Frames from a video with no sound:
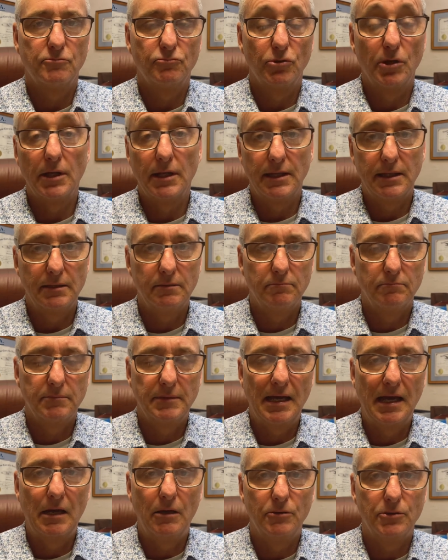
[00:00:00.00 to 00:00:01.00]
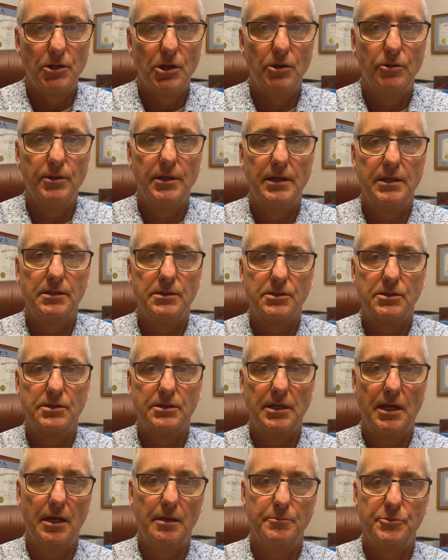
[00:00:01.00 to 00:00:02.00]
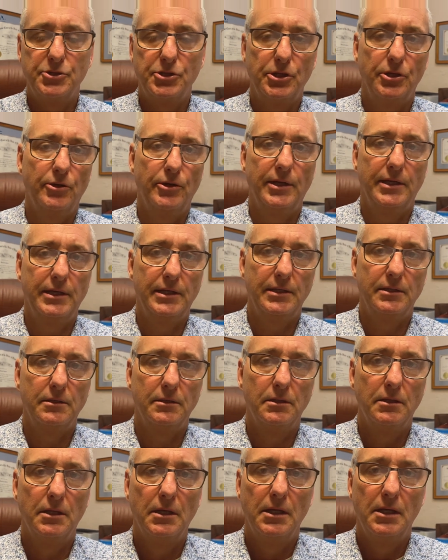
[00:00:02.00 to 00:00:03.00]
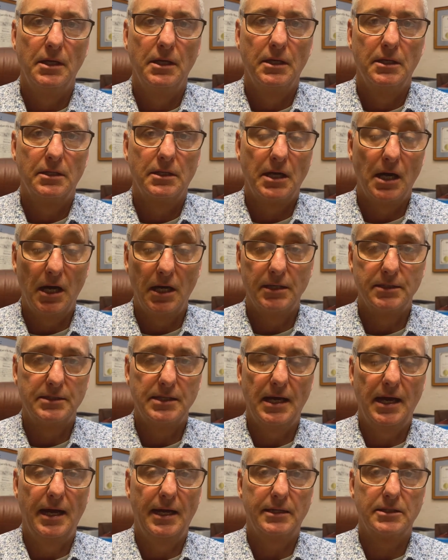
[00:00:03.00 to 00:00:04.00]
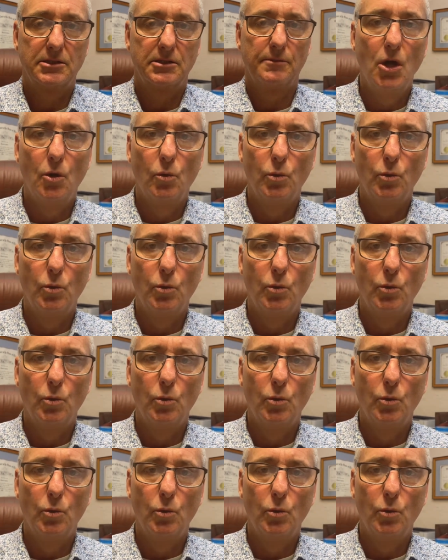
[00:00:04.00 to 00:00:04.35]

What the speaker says: really now known as, time sharing and contact.